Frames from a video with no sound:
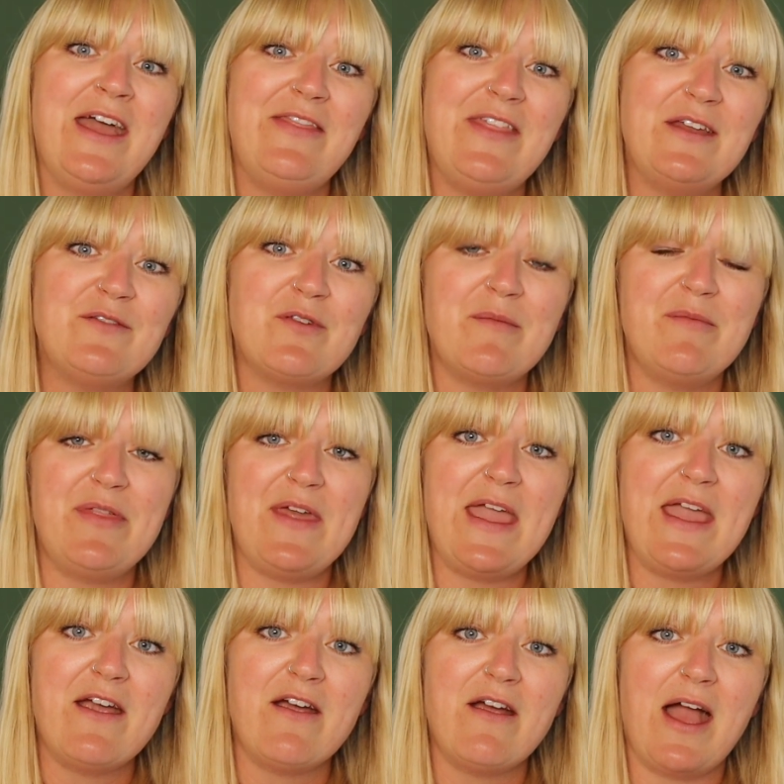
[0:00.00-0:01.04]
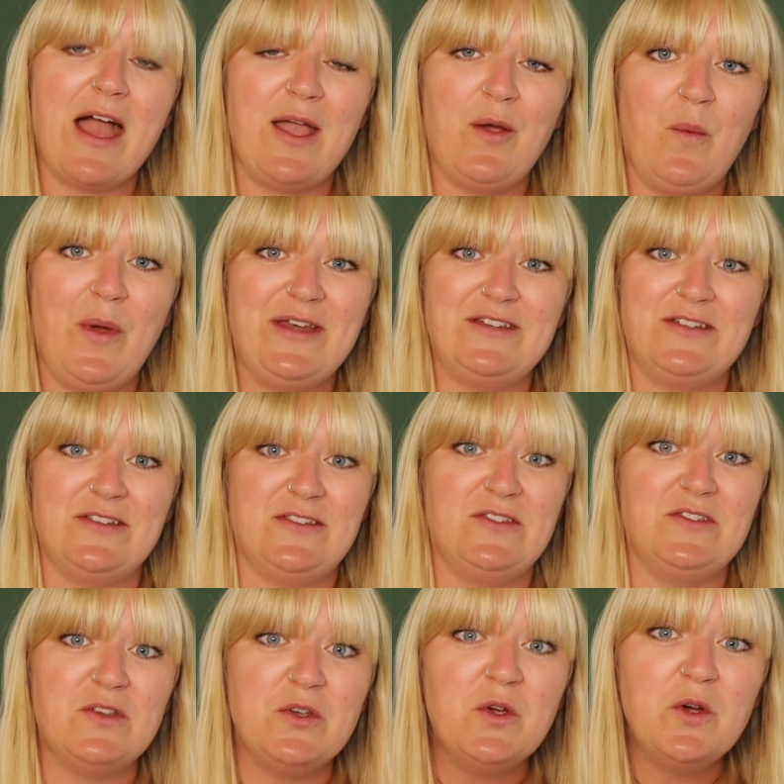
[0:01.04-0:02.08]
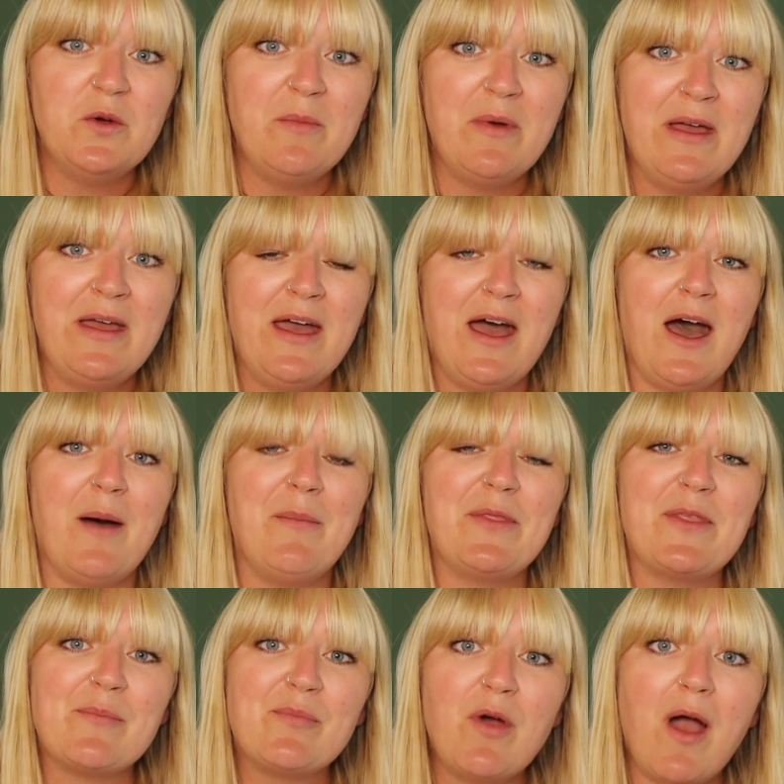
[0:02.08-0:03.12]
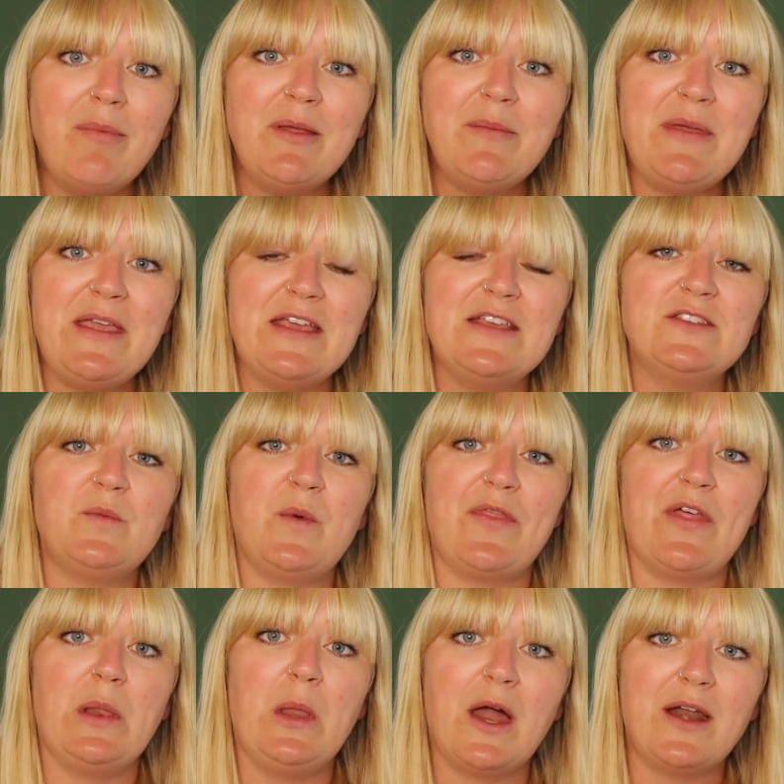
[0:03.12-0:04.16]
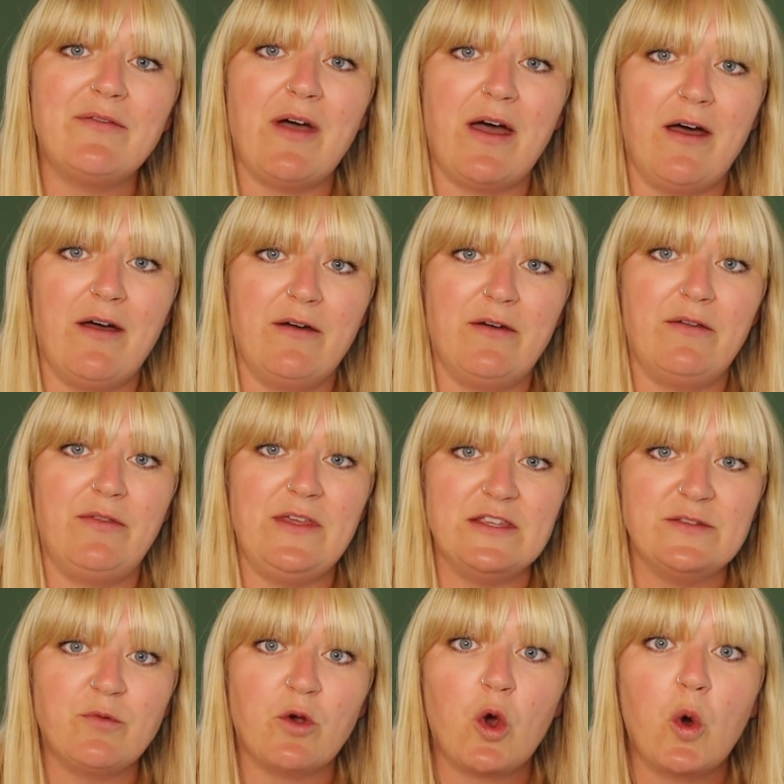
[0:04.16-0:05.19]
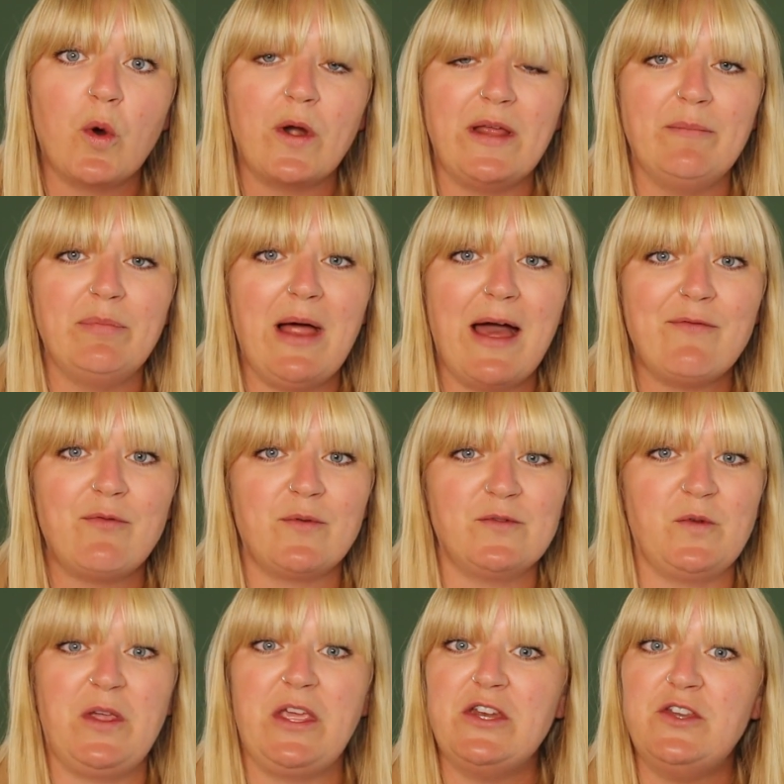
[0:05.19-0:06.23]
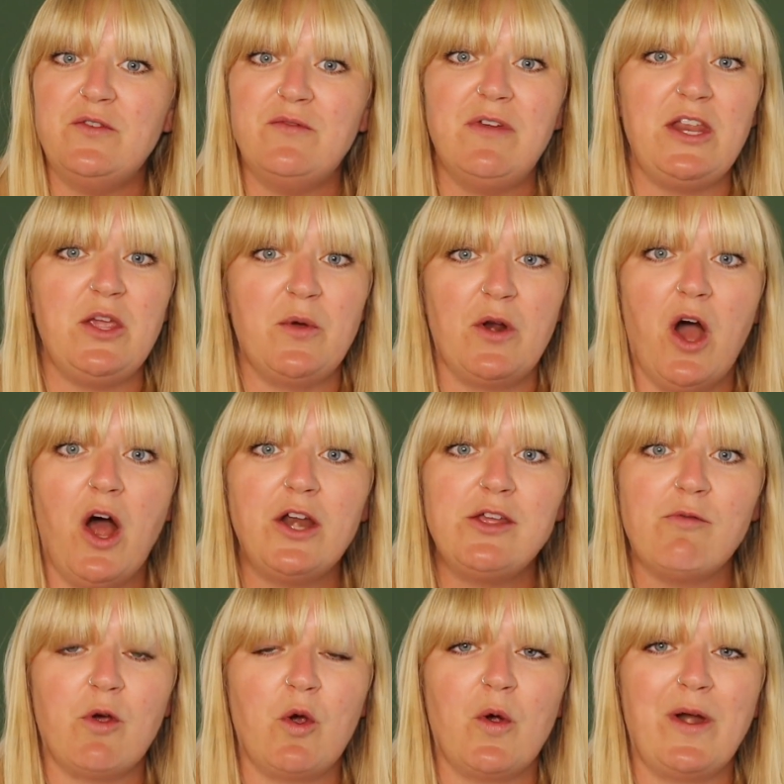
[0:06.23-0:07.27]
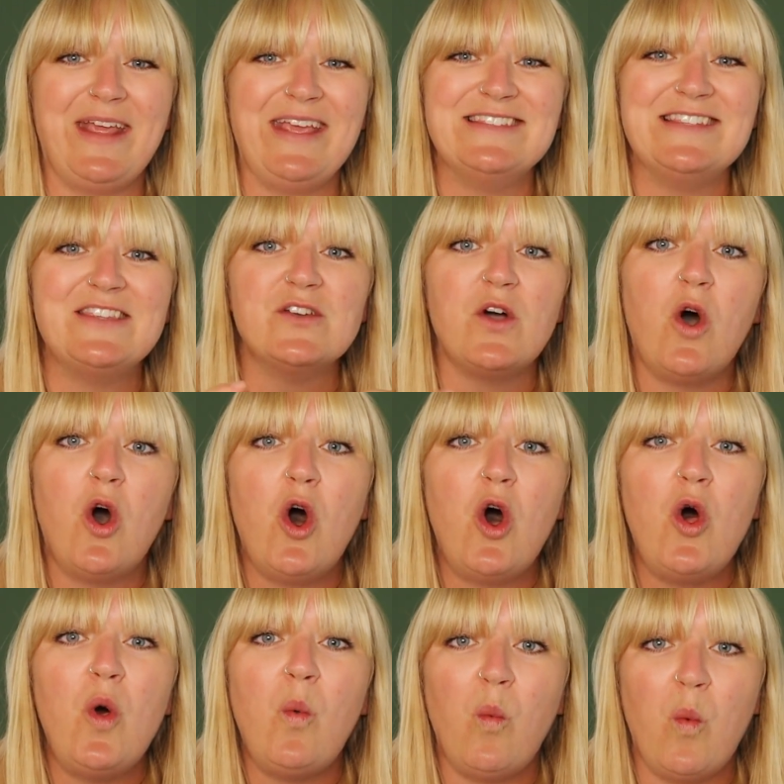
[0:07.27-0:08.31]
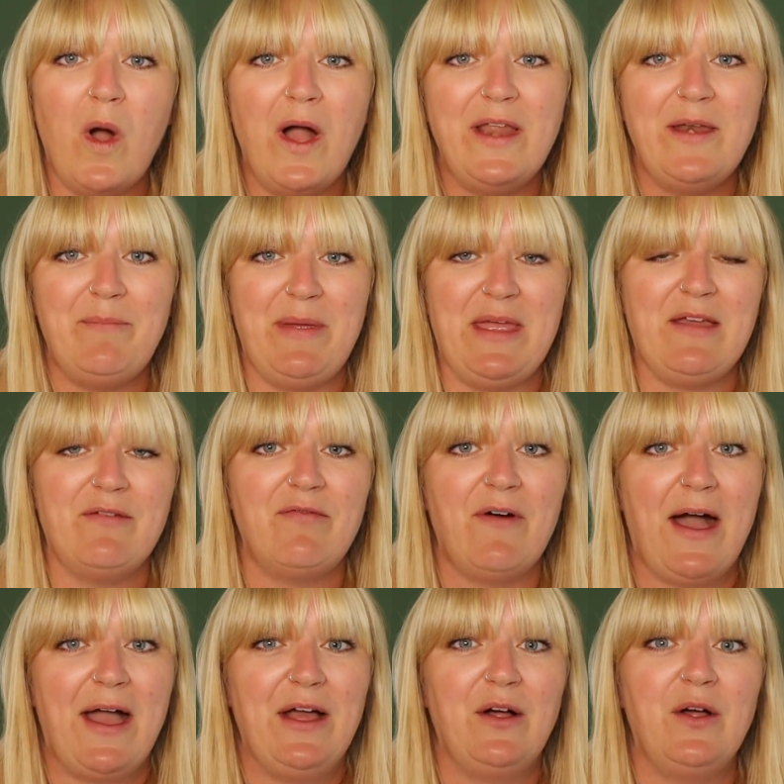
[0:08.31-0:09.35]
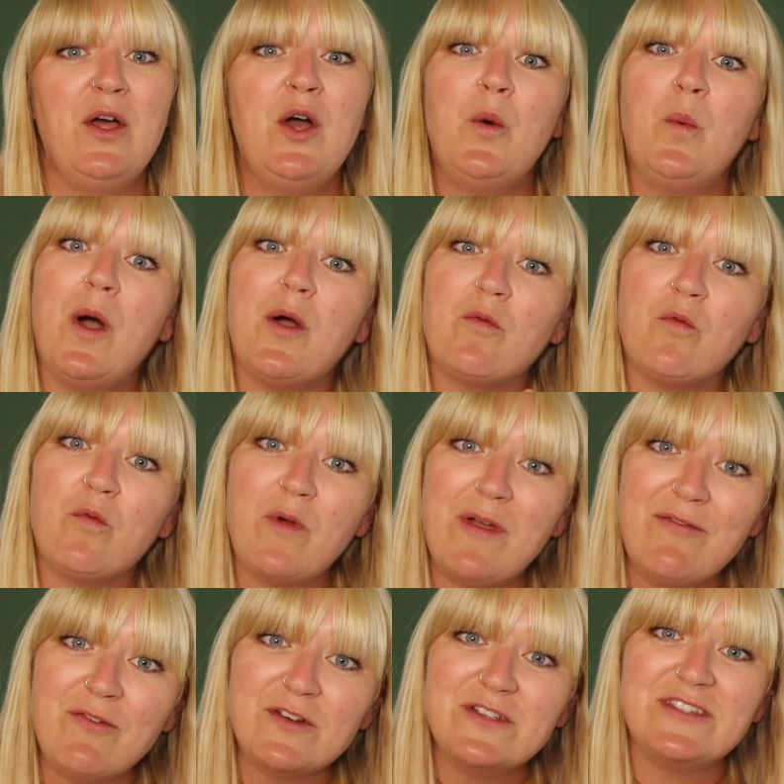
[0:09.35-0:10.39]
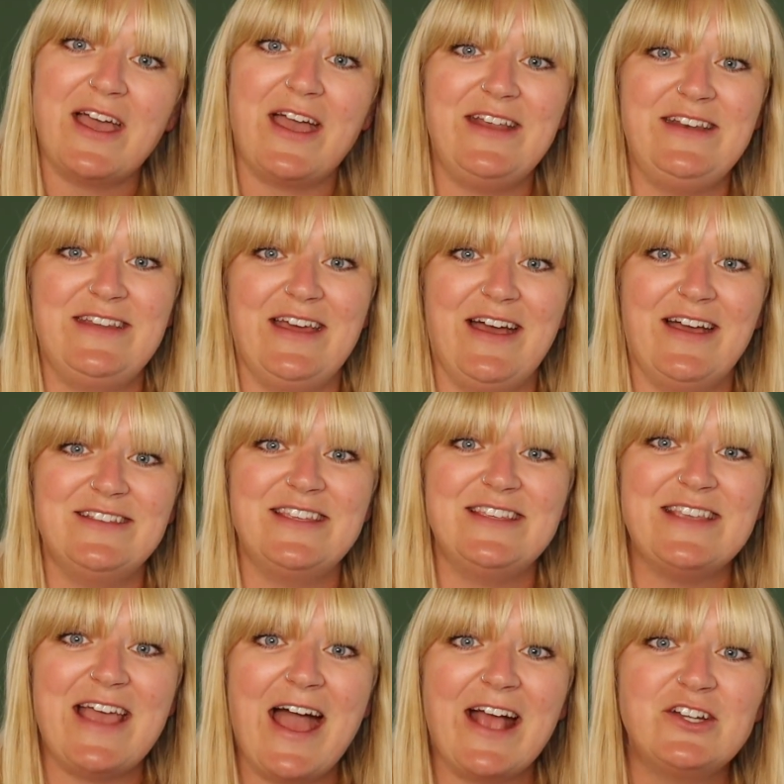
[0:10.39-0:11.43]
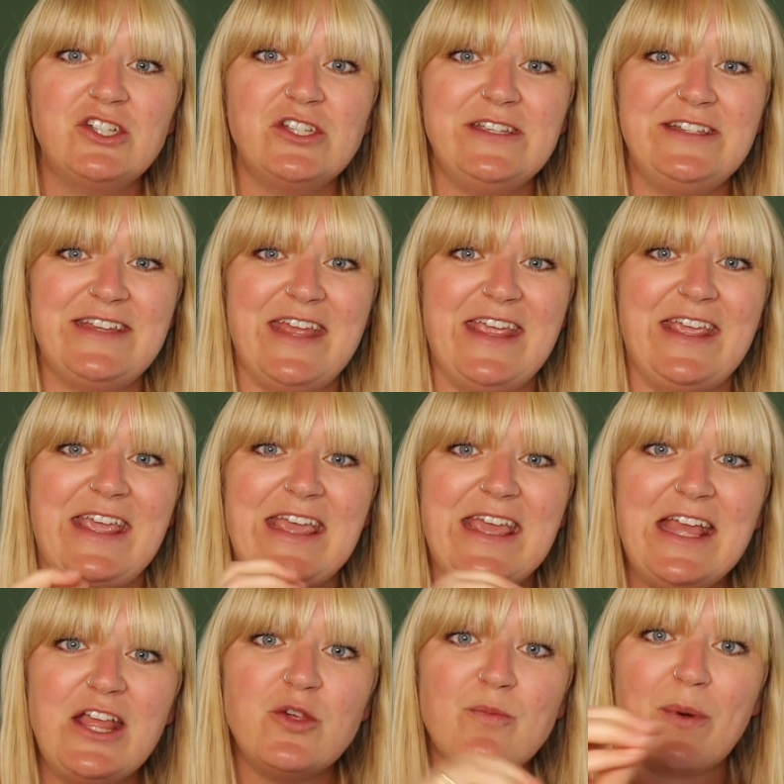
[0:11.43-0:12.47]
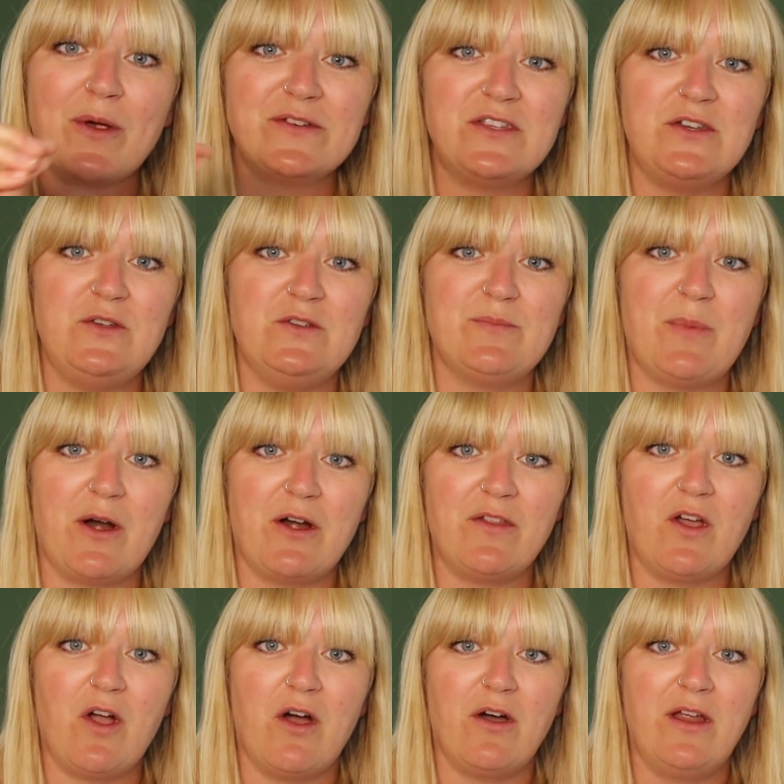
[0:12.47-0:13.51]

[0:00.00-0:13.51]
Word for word: Then from there, I went to Zoom. Uh, but the problem is with a lot of uh, these recording platforms where you can do video and audio recording is it's all one big file. What Riverside does is actually take each person who's part of the